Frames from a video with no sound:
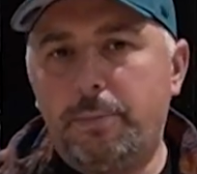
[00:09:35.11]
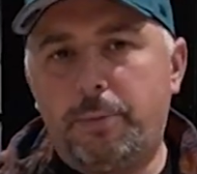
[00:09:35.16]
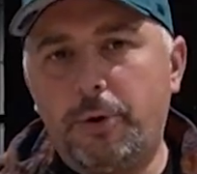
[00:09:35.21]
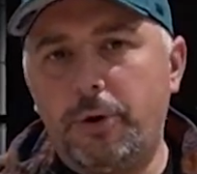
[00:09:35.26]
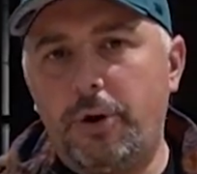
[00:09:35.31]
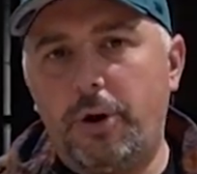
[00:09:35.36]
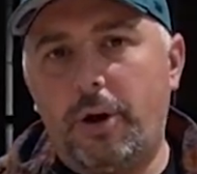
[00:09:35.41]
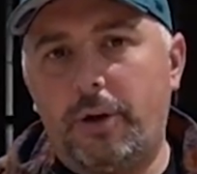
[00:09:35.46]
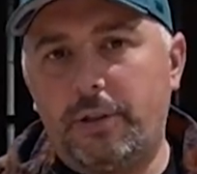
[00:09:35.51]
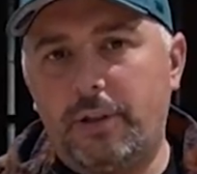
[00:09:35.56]
to
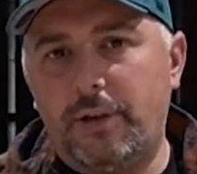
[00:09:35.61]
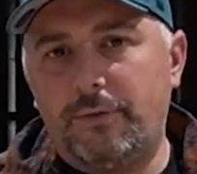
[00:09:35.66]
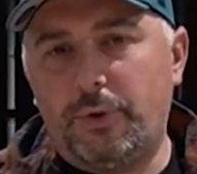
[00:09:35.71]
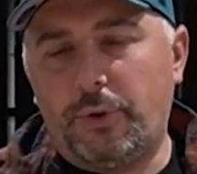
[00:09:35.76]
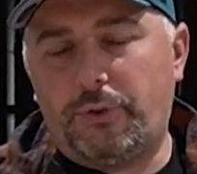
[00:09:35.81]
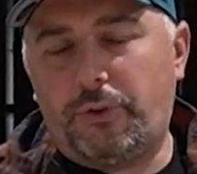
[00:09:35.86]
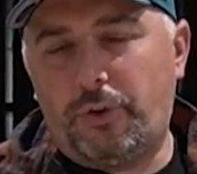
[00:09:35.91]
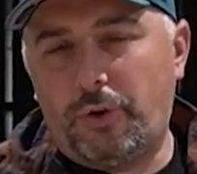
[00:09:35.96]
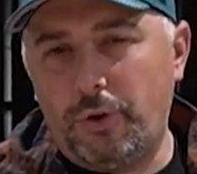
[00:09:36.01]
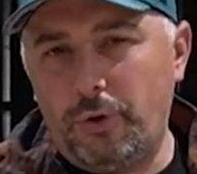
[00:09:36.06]
put it on
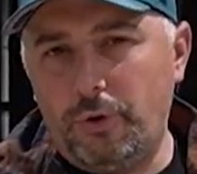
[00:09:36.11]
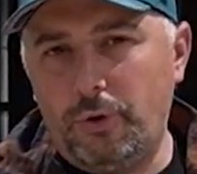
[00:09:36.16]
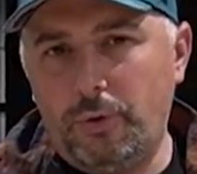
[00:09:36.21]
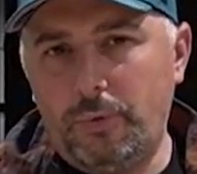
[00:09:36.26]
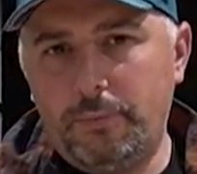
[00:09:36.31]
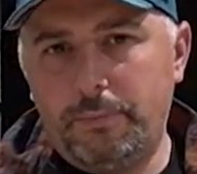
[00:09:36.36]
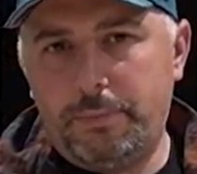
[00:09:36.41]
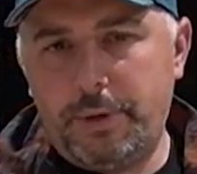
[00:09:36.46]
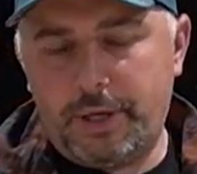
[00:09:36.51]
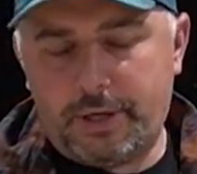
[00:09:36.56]
level 2
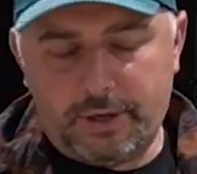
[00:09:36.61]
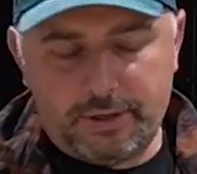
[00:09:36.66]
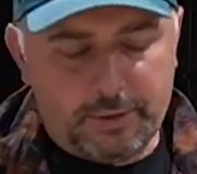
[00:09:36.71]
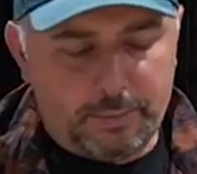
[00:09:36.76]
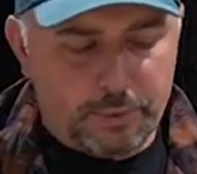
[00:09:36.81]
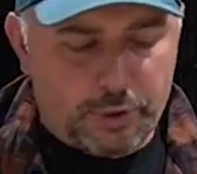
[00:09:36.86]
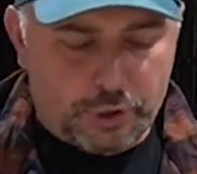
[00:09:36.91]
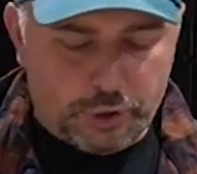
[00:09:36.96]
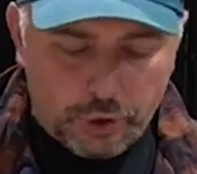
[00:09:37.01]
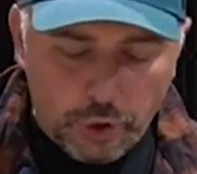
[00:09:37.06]
because
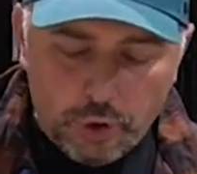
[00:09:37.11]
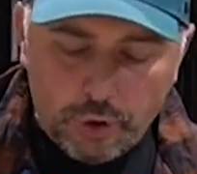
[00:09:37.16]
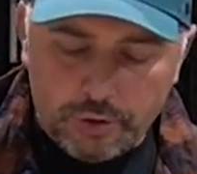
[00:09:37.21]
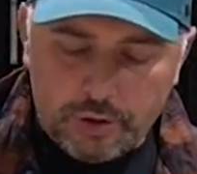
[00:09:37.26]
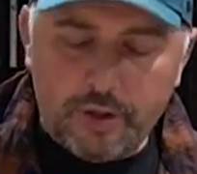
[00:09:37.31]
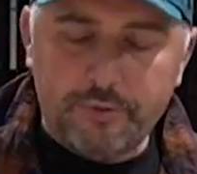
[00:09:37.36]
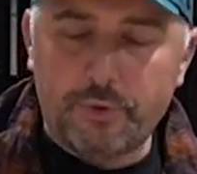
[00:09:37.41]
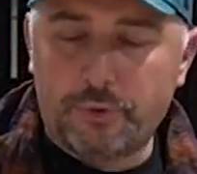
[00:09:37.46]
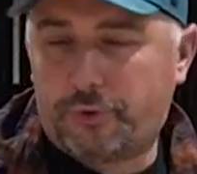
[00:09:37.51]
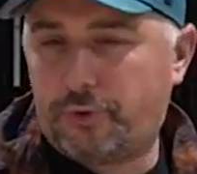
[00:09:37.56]
I'm sure
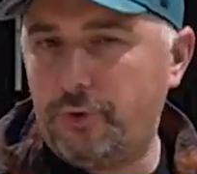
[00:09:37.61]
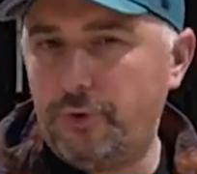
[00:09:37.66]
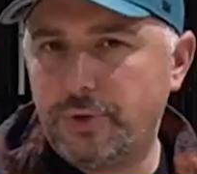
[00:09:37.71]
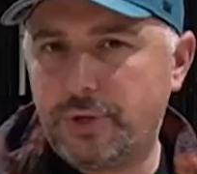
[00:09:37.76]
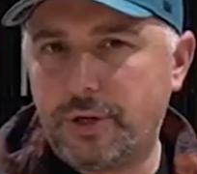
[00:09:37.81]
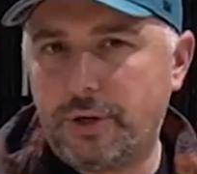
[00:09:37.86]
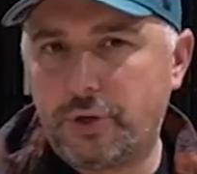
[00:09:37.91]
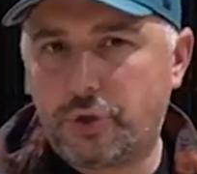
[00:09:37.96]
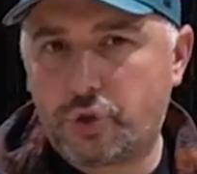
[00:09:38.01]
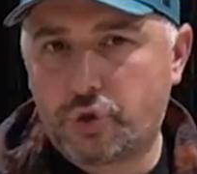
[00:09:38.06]
level 2 is
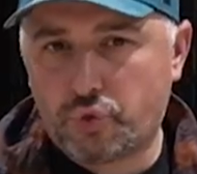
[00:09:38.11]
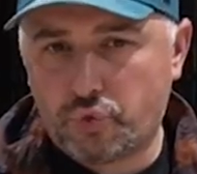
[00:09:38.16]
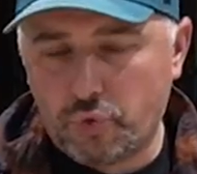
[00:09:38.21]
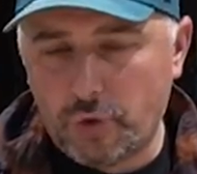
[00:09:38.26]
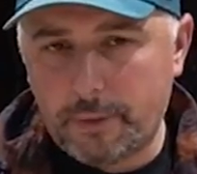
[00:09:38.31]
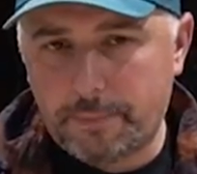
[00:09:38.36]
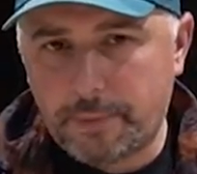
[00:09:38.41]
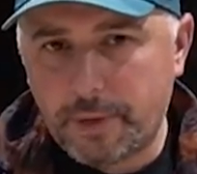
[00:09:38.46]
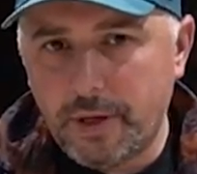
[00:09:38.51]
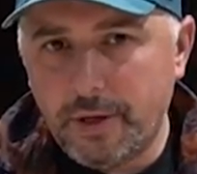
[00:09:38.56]
going to
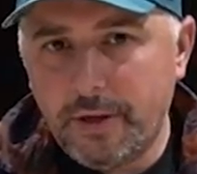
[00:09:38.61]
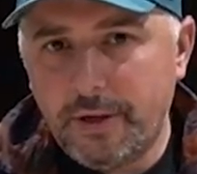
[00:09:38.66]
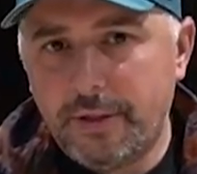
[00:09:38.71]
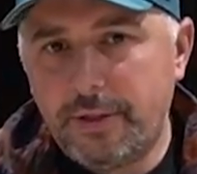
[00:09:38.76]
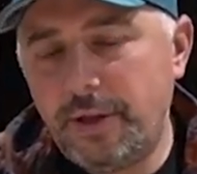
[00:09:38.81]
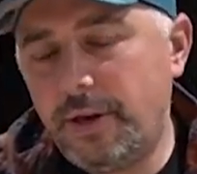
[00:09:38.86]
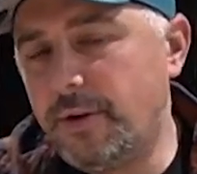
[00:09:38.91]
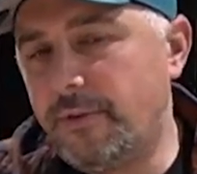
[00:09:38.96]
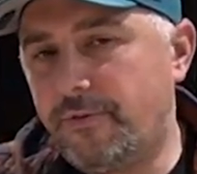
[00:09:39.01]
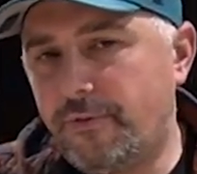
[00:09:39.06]
trip
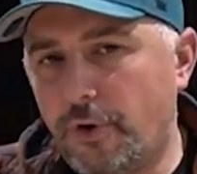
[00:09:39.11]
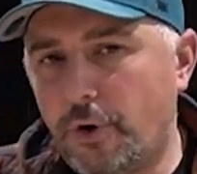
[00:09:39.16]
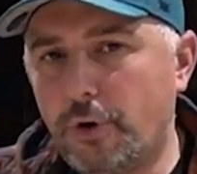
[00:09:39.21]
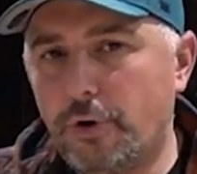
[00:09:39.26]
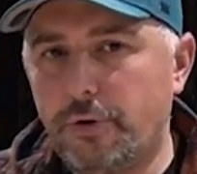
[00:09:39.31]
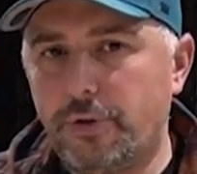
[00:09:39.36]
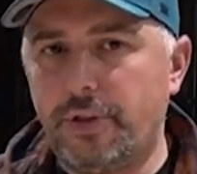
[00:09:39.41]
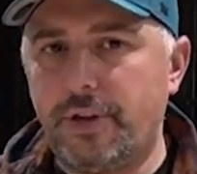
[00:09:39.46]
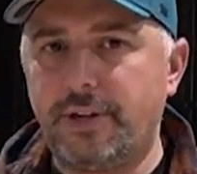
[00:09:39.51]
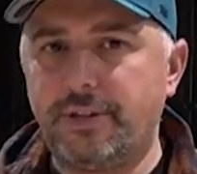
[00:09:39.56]
the
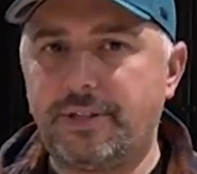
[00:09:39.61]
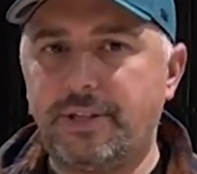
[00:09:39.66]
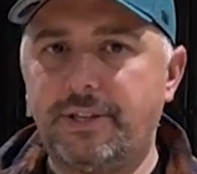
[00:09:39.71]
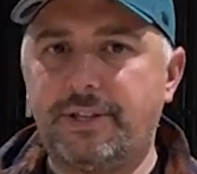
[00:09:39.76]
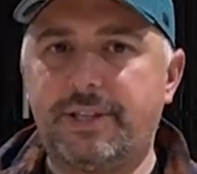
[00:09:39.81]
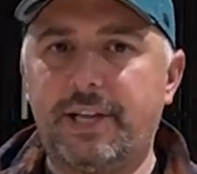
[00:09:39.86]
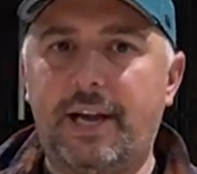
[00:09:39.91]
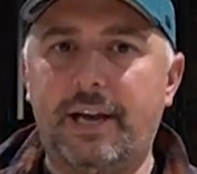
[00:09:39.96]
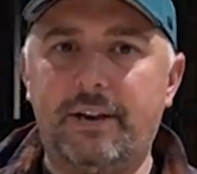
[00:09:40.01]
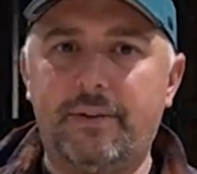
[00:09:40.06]
inverter that is
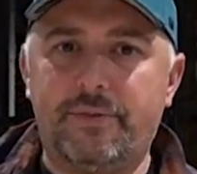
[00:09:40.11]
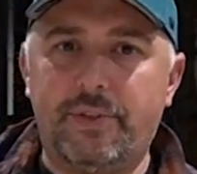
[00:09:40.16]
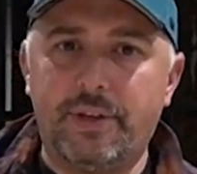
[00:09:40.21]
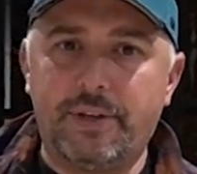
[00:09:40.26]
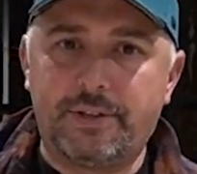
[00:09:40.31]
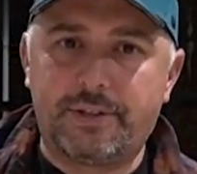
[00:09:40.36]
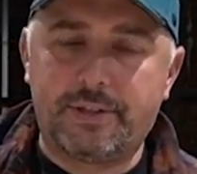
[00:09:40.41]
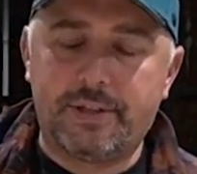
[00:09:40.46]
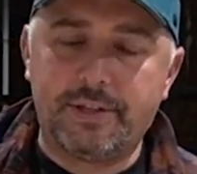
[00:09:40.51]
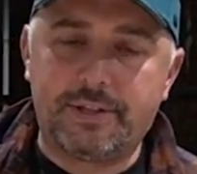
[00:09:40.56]
inside of
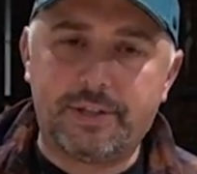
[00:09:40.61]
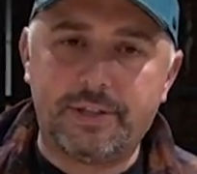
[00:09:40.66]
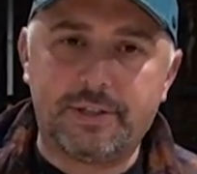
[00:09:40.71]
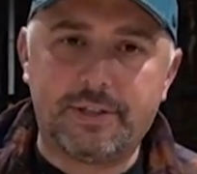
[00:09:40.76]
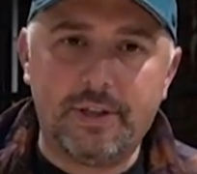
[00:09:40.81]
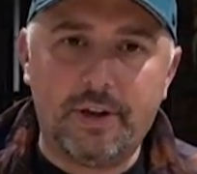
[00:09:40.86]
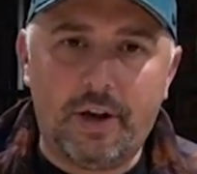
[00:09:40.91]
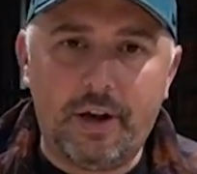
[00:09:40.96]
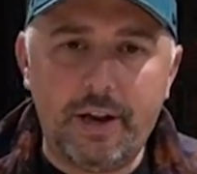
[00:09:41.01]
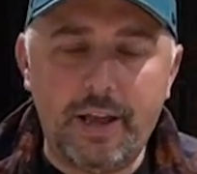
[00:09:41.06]
this. This is
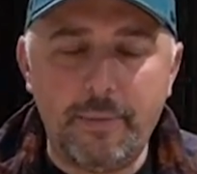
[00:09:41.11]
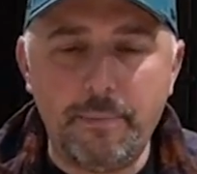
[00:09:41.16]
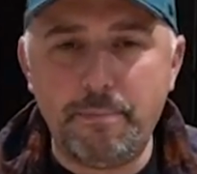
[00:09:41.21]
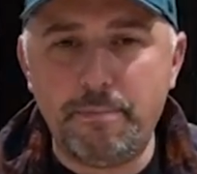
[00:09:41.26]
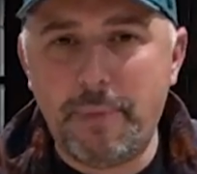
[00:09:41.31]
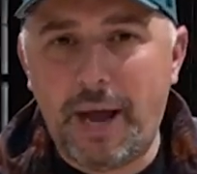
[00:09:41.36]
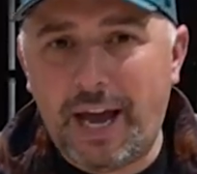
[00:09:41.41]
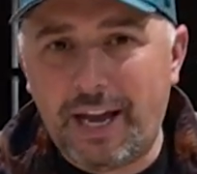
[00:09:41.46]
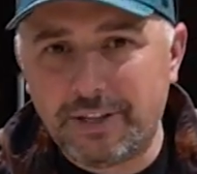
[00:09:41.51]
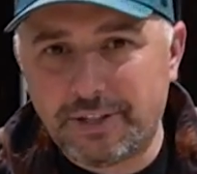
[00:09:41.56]
not a
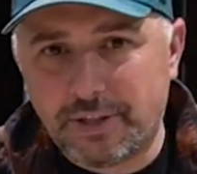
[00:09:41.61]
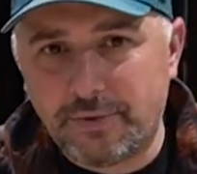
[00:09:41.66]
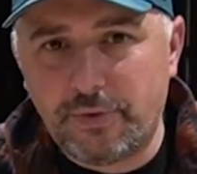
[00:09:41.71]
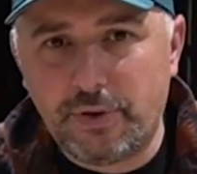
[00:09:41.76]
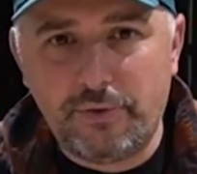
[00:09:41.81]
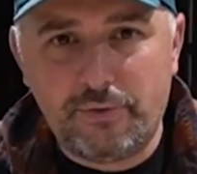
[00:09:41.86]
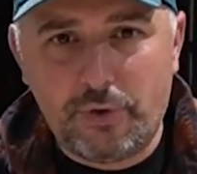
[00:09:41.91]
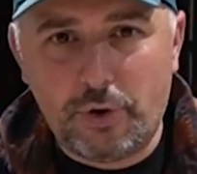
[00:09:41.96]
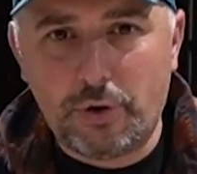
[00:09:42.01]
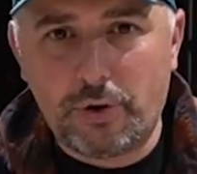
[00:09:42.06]
massive
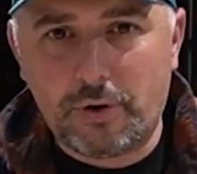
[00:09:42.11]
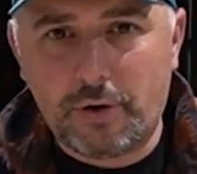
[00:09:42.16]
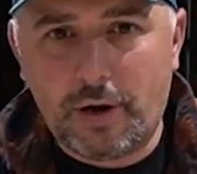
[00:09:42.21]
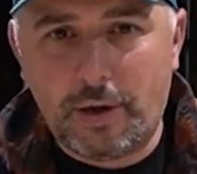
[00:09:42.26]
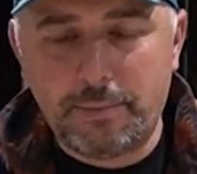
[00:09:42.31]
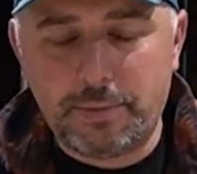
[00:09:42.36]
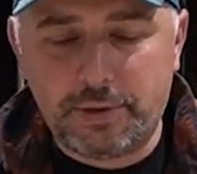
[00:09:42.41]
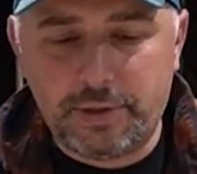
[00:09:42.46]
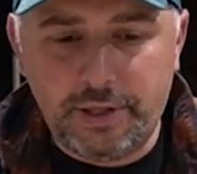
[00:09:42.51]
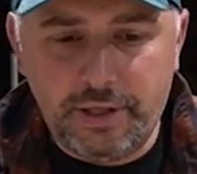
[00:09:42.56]
inverter.
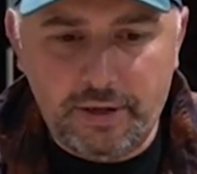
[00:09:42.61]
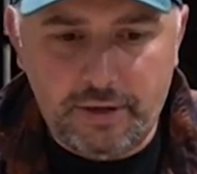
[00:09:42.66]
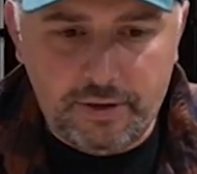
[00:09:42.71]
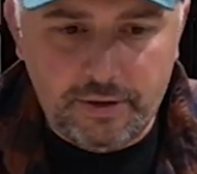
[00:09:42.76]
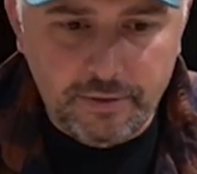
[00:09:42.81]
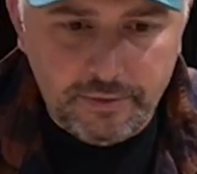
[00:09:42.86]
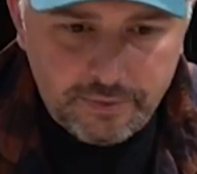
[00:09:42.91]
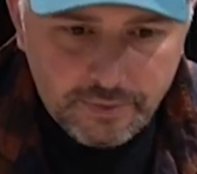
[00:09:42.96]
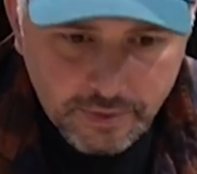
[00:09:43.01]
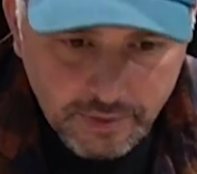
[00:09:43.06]
I believe